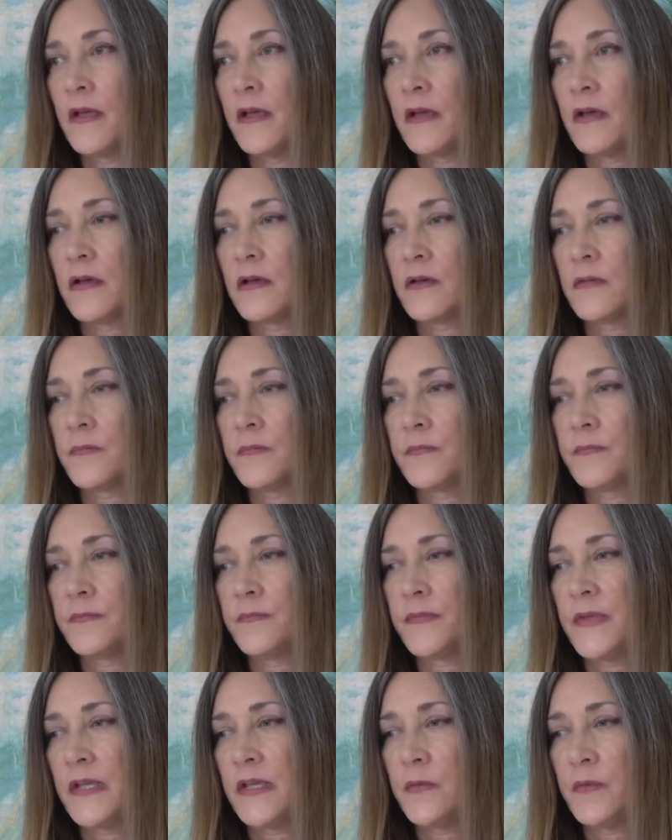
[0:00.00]

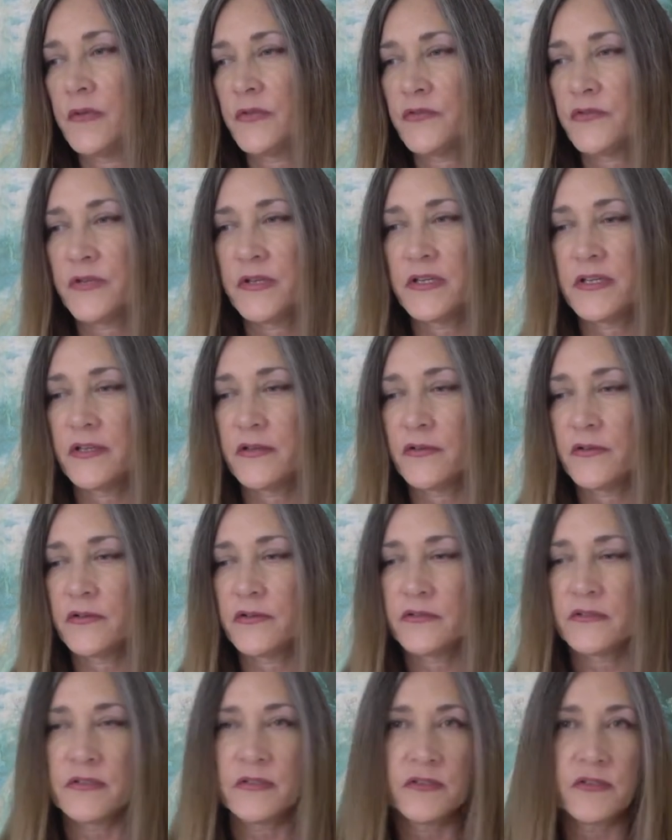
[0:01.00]
He'd been treating
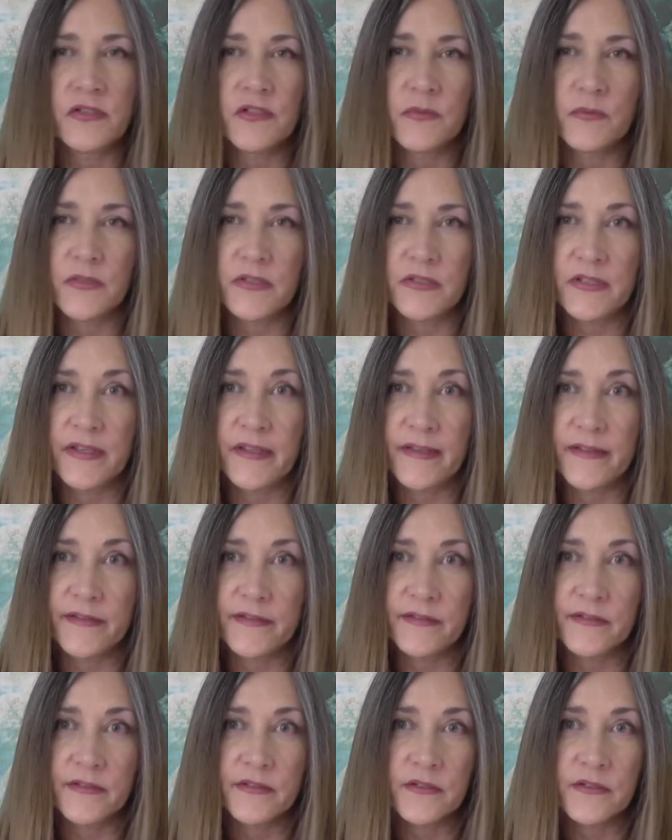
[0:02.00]
her since she was a kitten,